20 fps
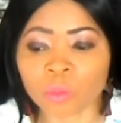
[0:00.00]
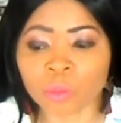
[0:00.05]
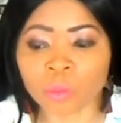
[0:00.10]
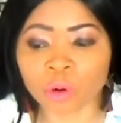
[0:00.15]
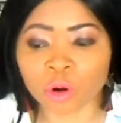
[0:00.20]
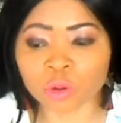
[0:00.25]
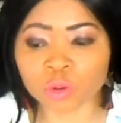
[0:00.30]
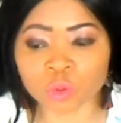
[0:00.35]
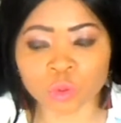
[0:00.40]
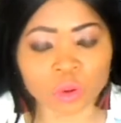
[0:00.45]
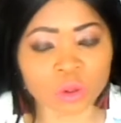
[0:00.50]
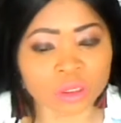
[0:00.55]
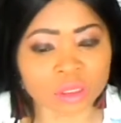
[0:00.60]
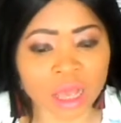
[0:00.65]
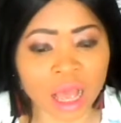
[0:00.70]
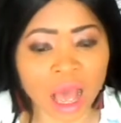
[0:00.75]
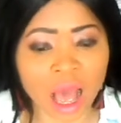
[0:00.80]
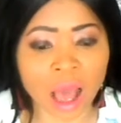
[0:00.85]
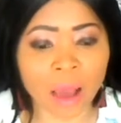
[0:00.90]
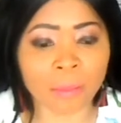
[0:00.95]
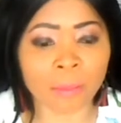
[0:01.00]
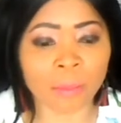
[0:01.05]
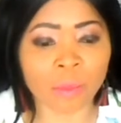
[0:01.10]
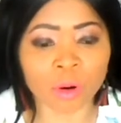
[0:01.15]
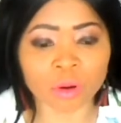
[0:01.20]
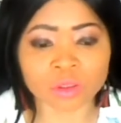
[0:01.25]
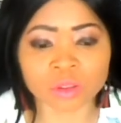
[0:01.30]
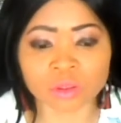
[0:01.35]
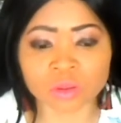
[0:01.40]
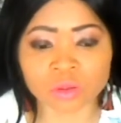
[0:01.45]
bought water,
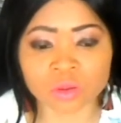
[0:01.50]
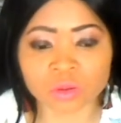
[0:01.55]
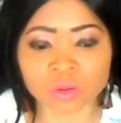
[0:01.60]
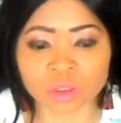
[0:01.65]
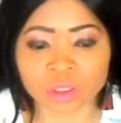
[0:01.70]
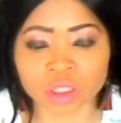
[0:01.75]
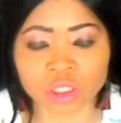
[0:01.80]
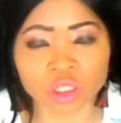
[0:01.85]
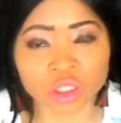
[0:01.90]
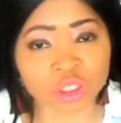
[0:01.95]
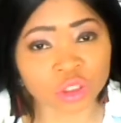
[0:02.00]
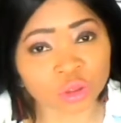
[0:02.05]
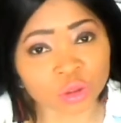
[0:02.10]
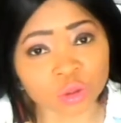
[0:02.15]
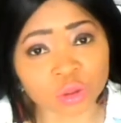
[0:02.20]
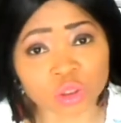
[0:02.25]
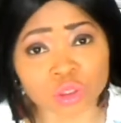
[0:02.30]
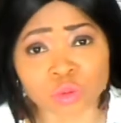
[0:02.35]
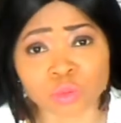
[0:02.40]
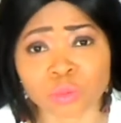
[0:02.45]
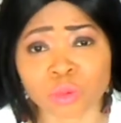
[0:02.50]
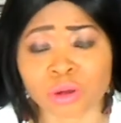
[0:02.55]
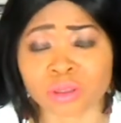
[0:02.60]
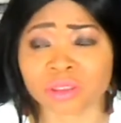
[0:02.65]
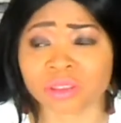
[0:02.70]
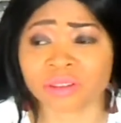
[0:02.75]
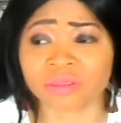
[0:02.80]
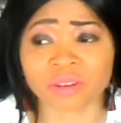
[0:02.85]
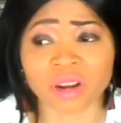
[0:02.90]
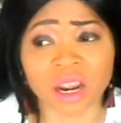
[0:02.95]
bought tissues, bought
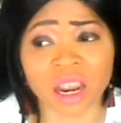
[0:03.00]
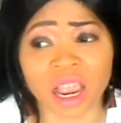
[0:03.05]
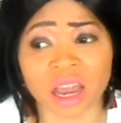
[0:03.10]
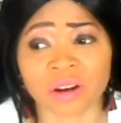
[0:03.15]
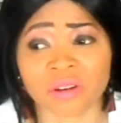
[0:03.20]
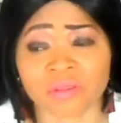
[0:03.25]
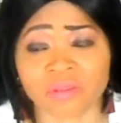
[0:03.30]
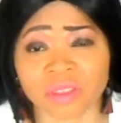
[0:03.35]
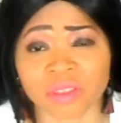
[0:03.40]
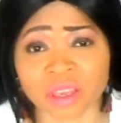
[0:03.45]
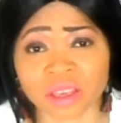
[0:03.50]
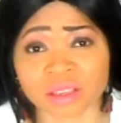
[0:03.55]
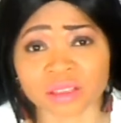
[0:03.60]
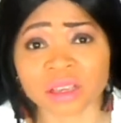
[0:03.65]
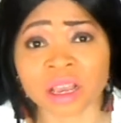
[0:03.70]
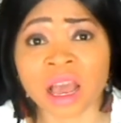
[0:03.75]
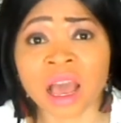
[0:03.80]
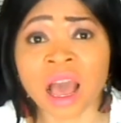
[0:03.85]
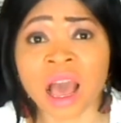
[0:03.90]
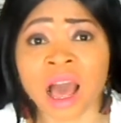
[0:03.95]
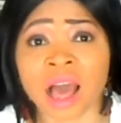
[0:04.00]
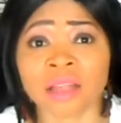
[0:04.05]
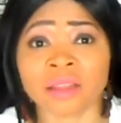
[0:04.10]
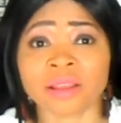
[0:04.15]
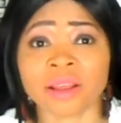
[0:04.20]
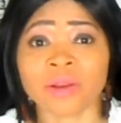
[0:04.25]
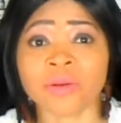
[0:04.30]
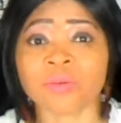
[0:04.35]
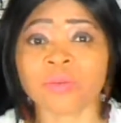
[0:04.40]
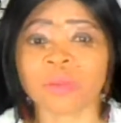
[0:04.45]
different kind of things. And
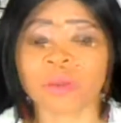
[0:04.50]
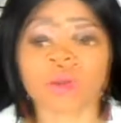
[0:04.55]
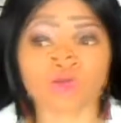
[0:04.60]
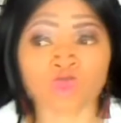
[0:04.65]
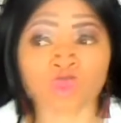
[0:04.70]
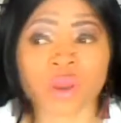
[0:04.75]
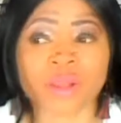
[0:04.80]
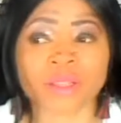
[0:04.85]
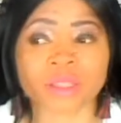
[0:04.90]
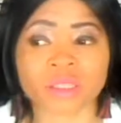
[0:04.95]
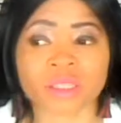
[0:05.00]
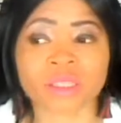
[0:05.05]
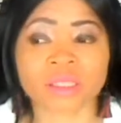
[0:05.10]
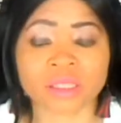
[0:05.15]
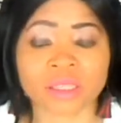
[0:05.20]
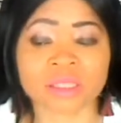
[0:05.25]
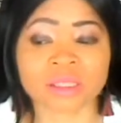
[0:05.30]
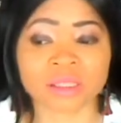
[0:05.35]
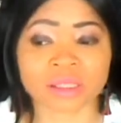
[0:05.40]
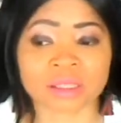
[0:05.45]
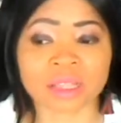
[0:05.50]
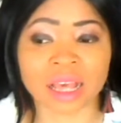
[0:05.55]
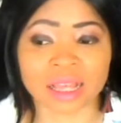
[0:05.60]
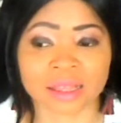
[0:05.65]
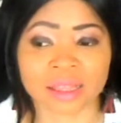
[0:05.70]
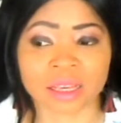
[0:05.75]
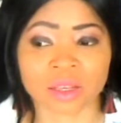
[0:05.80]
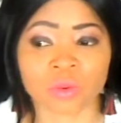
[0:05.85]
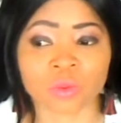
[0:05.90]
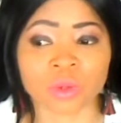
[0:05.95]

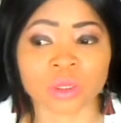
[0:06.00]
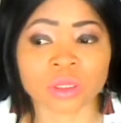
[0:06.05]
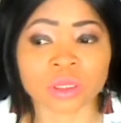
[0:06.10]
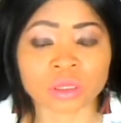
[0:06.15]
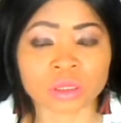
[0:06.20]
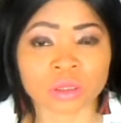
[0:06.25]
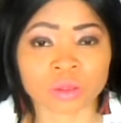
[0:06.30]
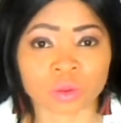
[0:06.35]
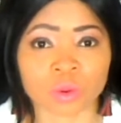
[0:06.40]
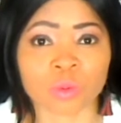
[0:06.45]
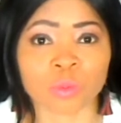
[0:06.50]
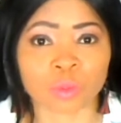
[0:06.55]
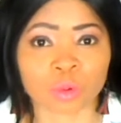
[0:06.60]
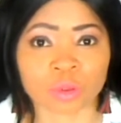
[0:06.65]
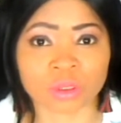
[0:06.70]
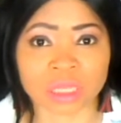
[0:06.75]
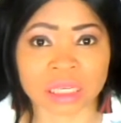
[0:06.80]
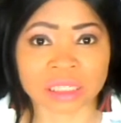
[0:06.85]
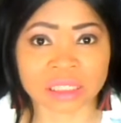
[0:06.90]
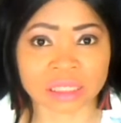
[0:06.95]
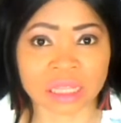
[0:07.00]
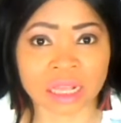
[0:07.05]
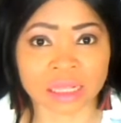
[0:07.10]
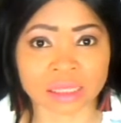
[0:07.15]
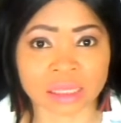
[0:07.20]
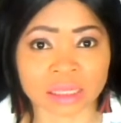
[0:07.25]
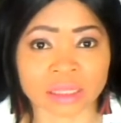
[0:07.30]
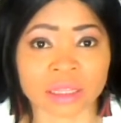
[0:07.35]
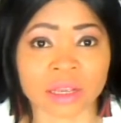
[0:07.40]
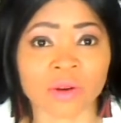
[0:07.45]
when this whole process
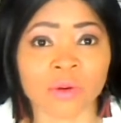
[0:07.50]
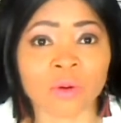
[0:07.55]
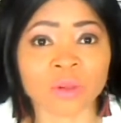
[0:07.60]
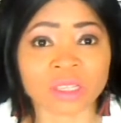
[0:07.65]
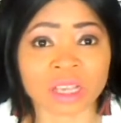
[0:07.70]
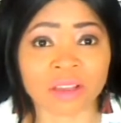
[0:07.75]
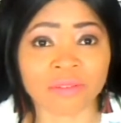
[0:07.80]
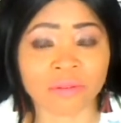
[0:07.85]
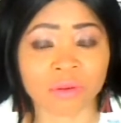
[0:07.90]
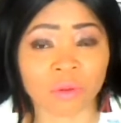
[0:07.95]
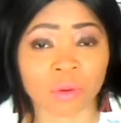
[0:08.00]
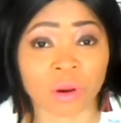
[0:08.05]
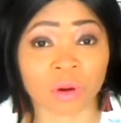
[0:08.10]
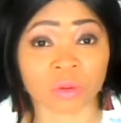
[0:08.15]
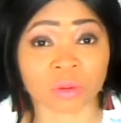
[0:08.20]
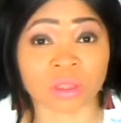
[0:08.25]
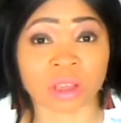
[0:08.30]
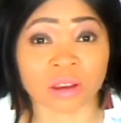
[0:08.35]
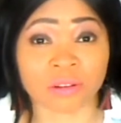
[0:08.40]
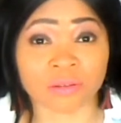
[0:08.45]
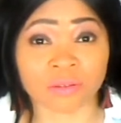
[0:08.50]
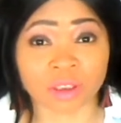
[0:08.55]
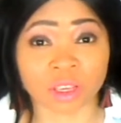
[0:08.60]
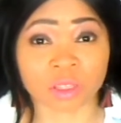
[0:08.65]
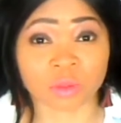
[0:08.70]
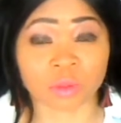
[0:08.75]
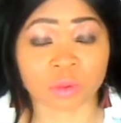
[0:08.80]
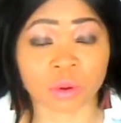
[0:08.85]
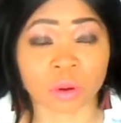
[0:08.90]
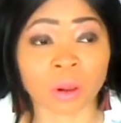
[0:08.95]
started, they wrote everyone on their
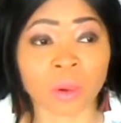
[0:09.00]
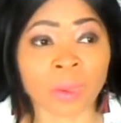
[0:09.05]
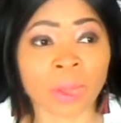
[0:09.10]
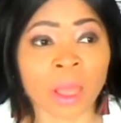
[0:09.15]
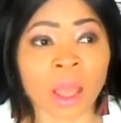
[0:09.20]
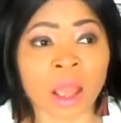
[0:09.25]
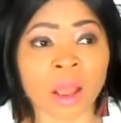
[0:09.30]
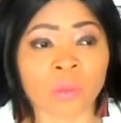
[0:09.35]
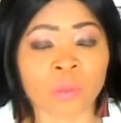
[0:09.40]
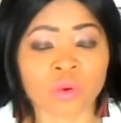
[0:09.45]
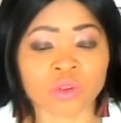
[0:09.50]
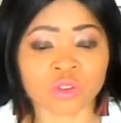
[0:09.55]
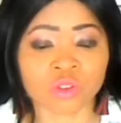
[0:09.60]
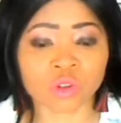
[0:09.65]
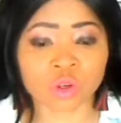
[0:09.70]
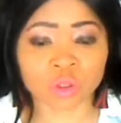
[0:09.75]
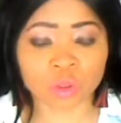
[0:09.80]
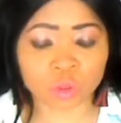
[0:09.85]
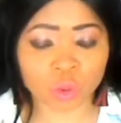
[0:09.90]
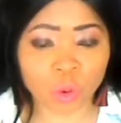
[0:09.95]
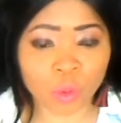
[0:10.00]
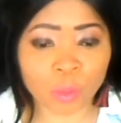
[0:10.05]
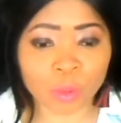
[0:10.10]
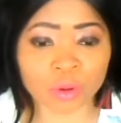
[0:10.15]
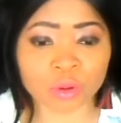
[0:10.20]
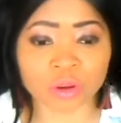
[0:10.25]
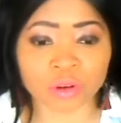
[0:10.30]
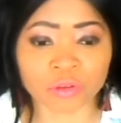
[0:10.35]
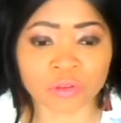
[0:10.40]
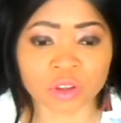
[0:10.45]
Facebook. When you just open
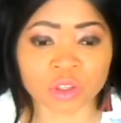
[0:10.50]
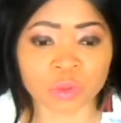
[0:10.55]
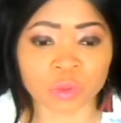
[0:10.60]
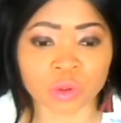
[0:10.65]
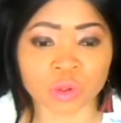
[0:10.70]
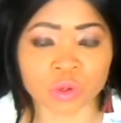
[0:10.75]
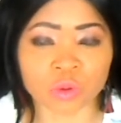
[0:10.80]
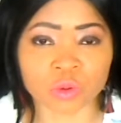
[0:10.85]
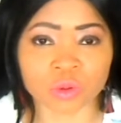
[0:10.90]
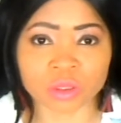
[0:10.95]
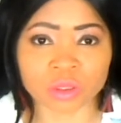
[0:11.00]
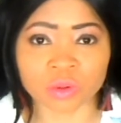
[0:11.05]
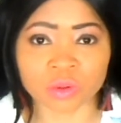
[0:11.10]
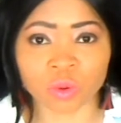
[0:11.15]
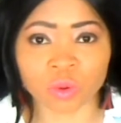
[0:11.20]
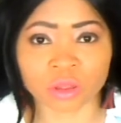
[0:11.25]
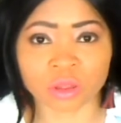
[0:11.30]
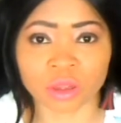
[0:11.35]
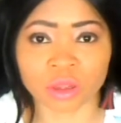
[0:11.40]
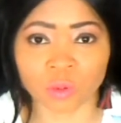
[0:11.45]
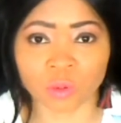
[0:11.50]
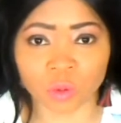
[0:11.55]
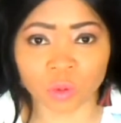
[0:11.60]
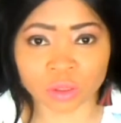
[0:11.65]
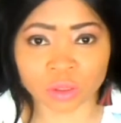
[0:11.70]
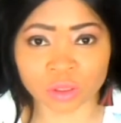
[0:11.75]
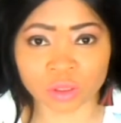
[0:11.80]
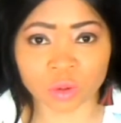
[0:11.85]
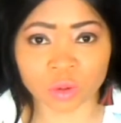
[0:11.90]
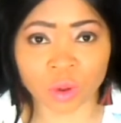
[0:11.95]
your Facebook, you will see what they
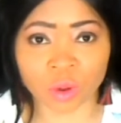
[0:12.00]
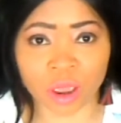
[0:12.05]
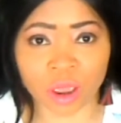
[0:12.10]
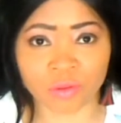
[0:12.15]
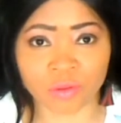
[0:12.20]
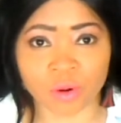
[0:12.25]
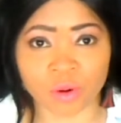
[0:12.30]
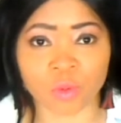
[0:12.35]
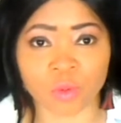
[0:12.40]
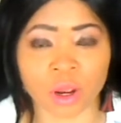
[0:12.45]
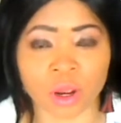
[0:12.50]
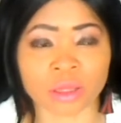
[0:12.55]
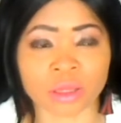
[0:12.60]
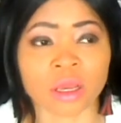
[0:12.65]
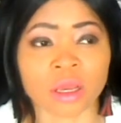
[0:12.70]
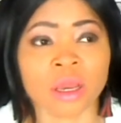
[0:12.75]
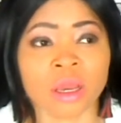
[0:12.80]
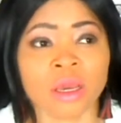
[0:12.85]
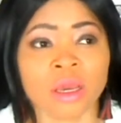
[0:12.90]
wrote to everyone.